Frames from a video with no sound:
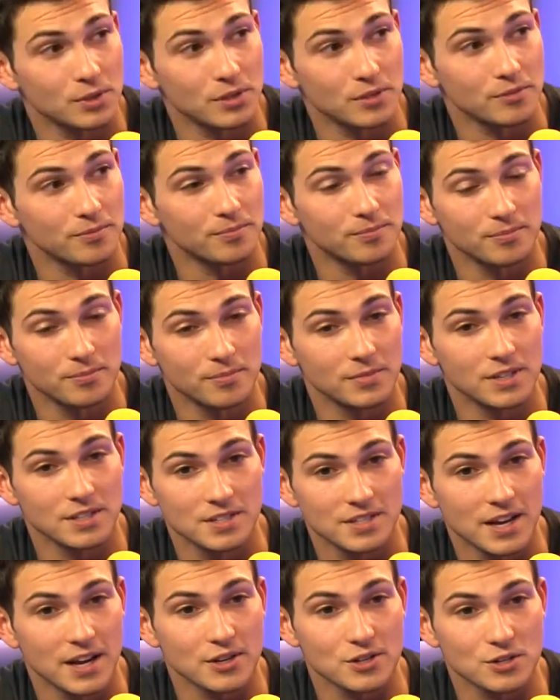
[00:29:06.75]
of the
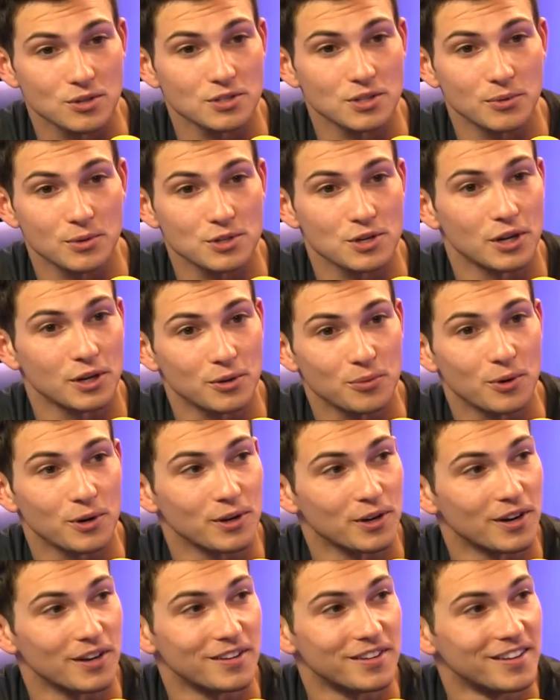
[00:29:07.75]
exact shows I wish I could work
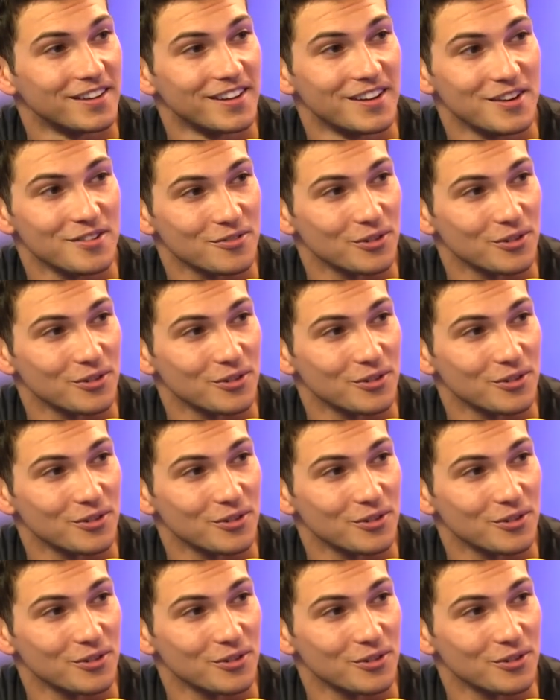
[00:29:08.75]
on yeah.